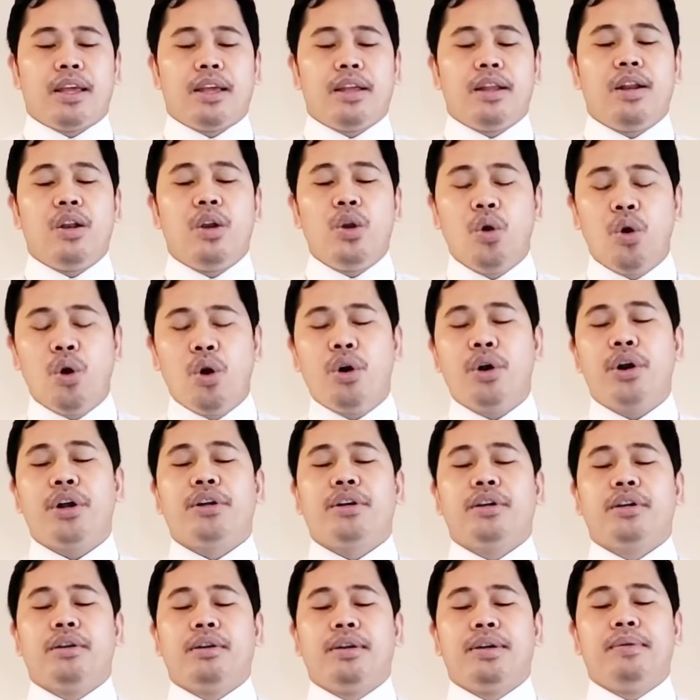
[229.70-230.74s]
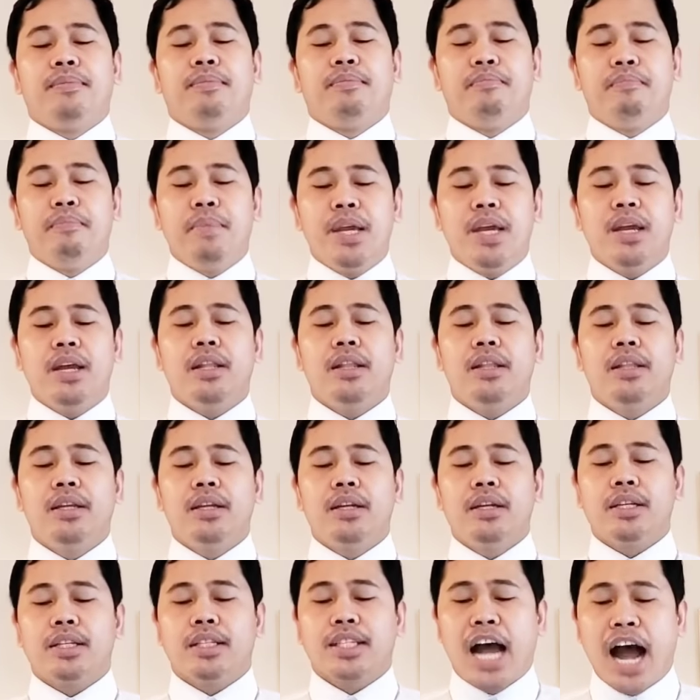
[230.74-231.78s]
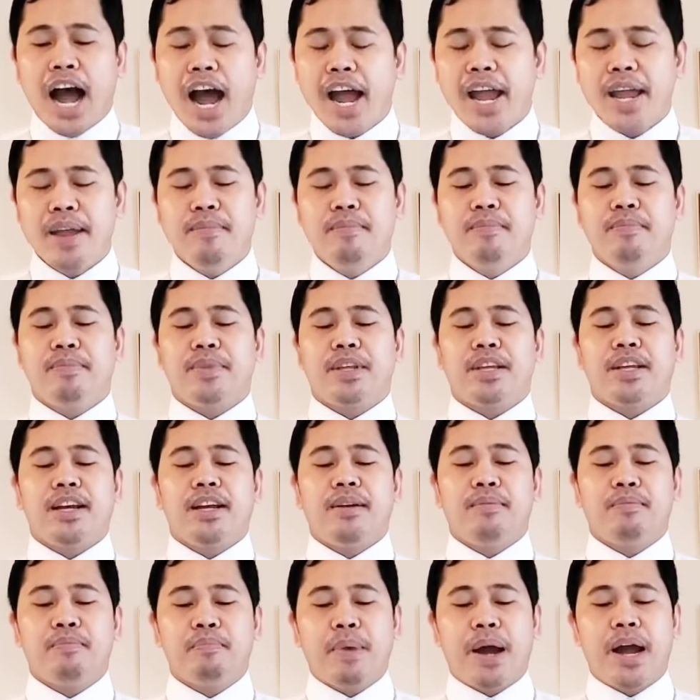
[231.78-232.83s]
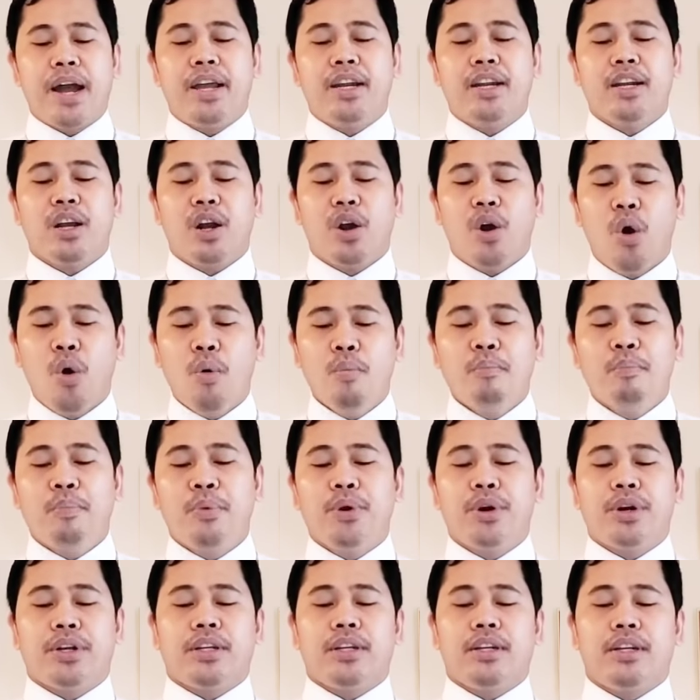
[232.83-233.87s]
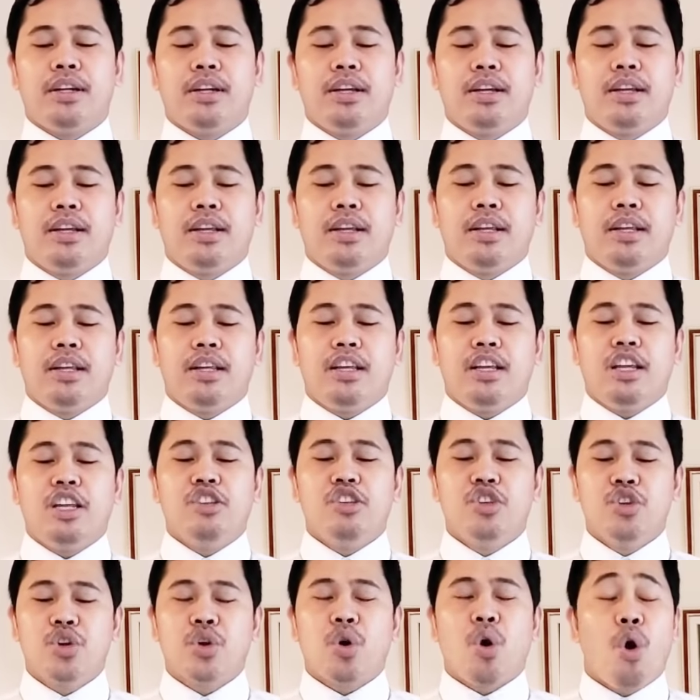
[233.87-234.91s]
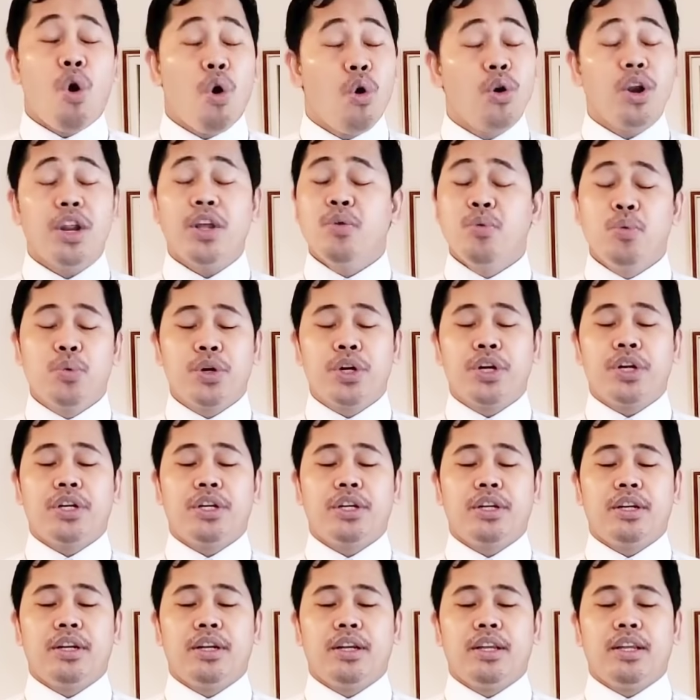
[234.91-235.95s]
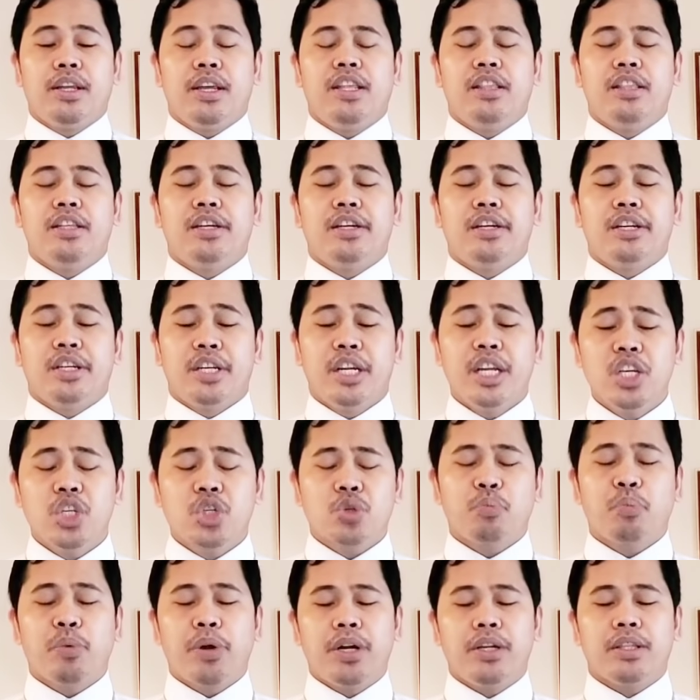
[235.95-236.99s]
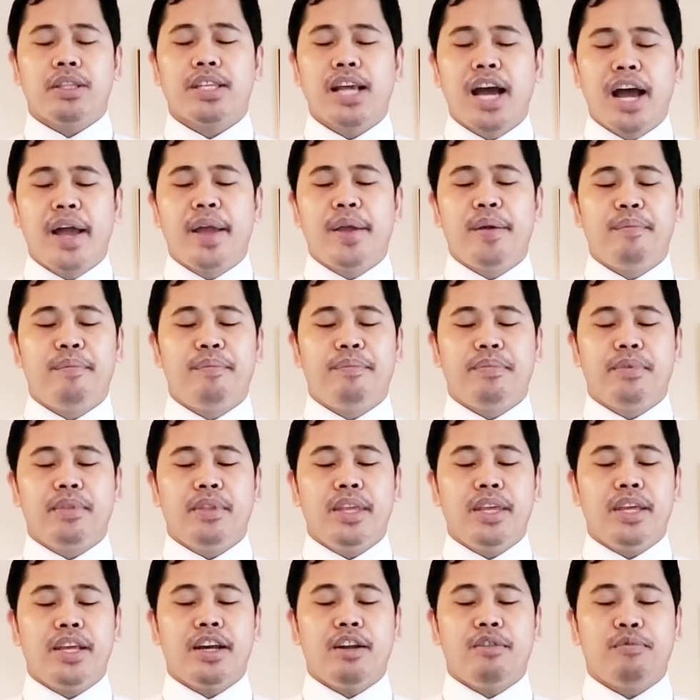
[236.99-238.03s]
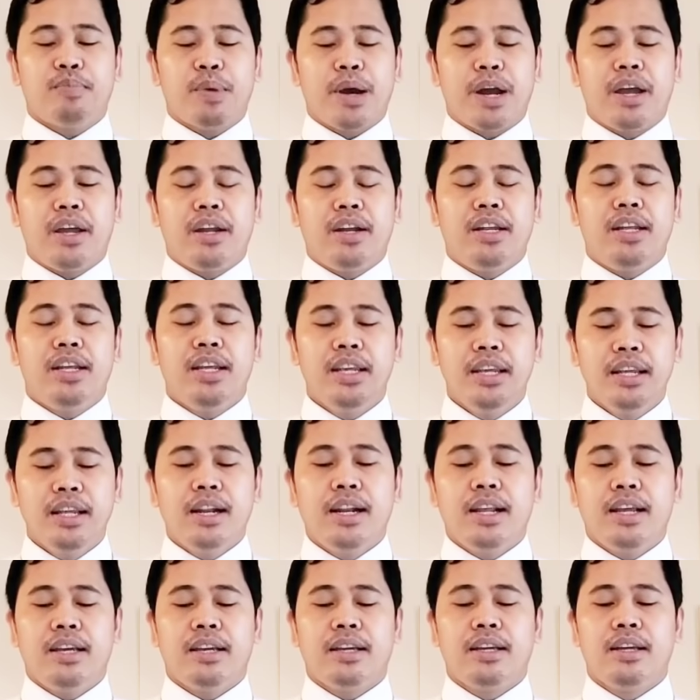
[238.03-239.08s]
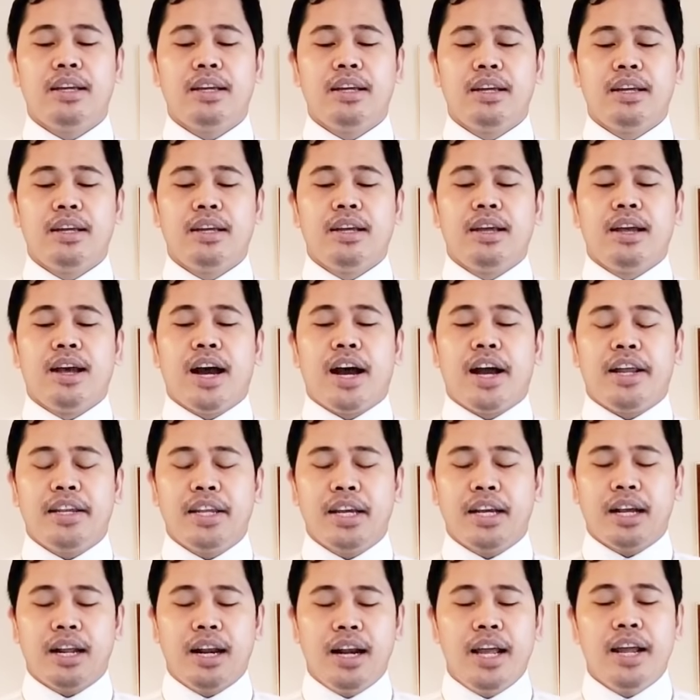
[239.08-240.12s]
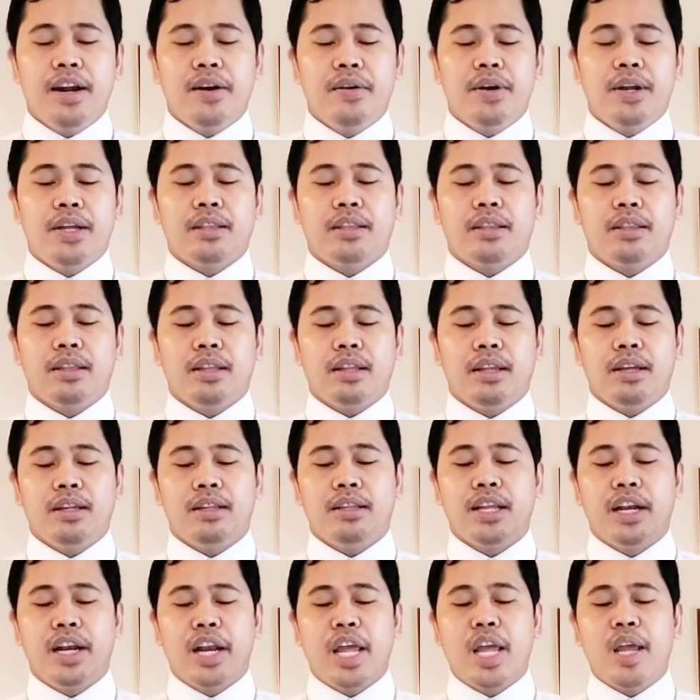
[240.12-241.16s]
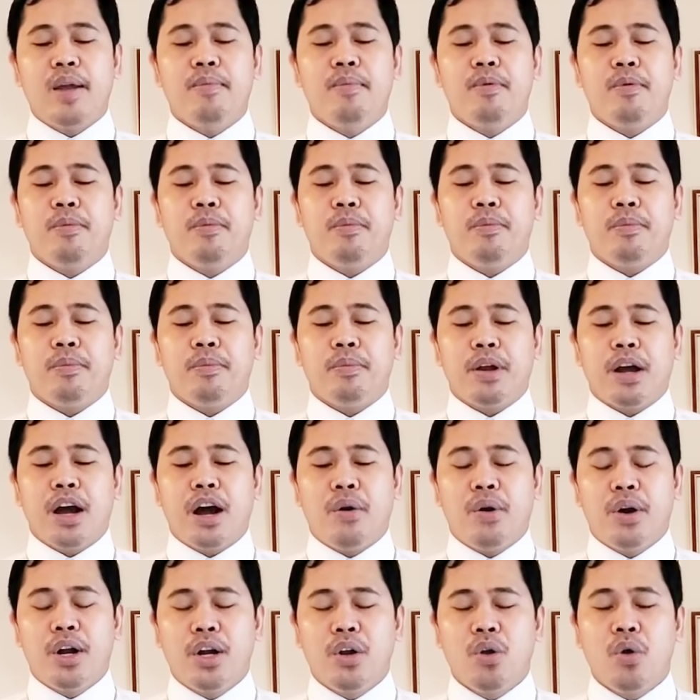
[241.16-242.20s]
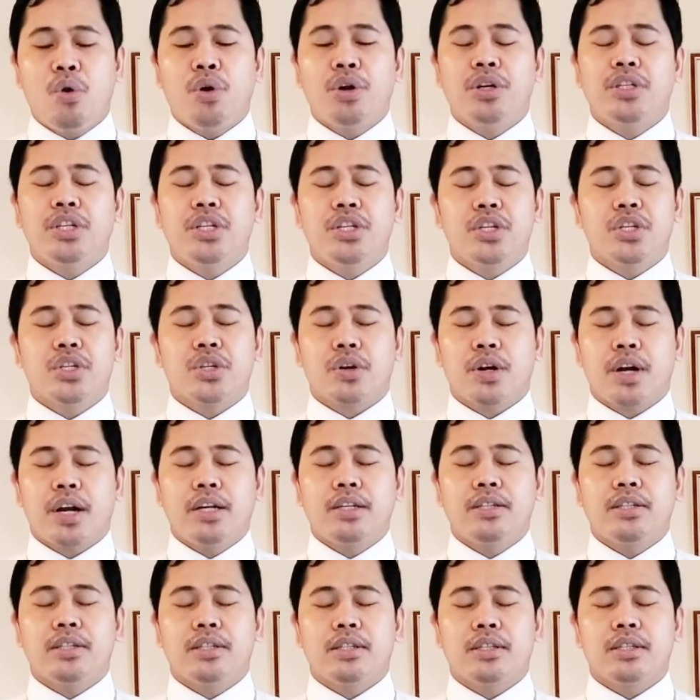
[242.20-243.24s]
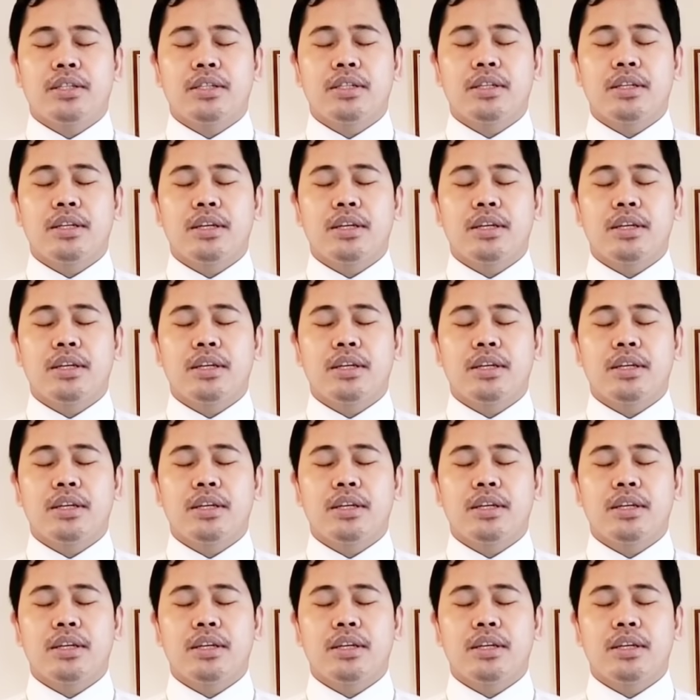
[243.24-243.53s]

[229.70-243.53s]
Lord, may their time can find comfort in your holy word. In their desperate time, he can find healing. I declare it in the name of our Lord Jesus Christ.